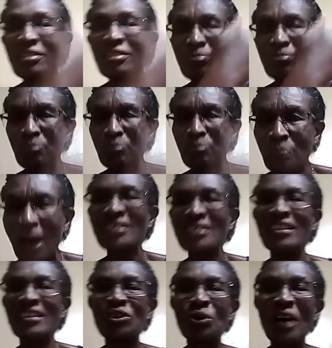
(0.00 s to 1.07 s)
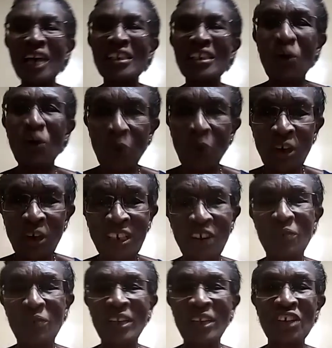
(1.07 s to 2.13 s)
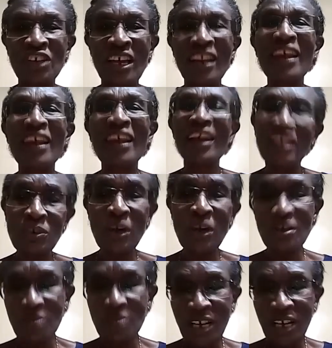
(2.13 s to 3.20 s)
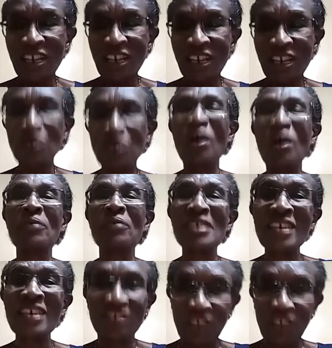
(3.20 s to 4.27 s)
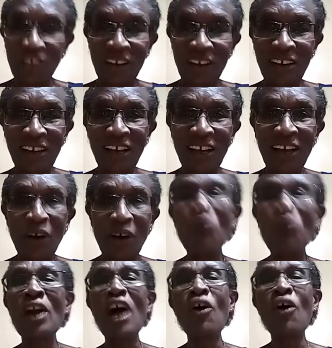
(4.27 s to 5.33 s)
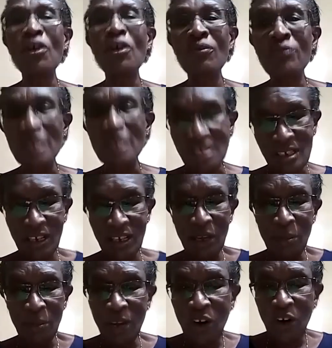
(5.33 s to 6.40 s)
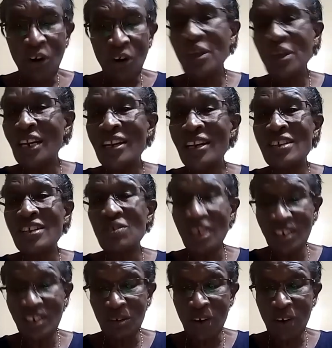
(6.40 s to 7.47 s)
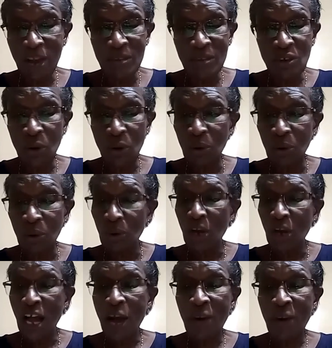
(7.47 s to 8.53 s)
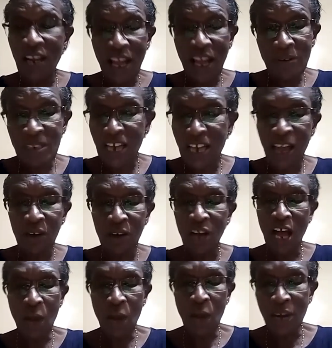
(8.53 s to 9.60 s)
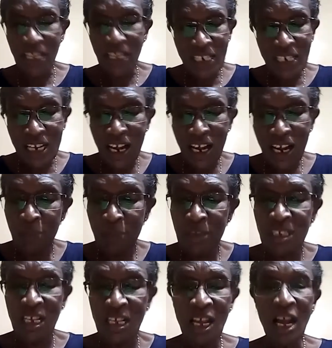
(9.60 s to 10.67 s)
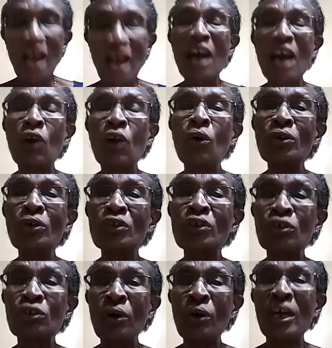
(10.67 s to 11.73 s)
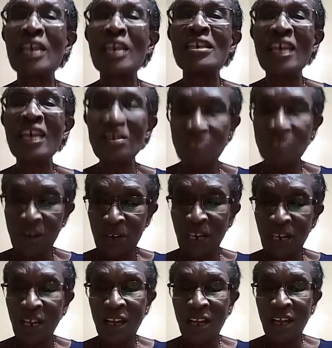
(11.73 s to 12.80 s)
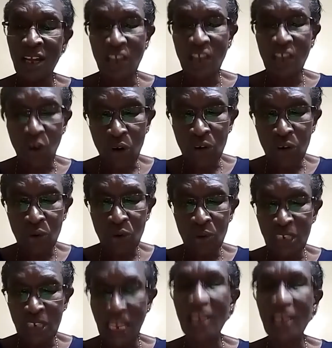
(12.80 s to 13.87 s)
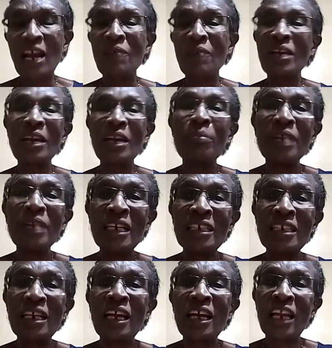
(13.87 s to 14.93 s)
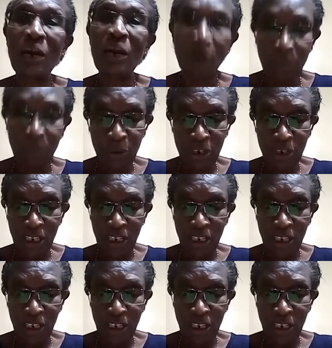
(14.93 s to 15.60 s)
part that you cut a quarter of a chicken is when you can say you have eaten chicken or a whole fish. But all we need is 20 grams. So our lifestyle, our eating habits are also endangering the Cocutain availability in our body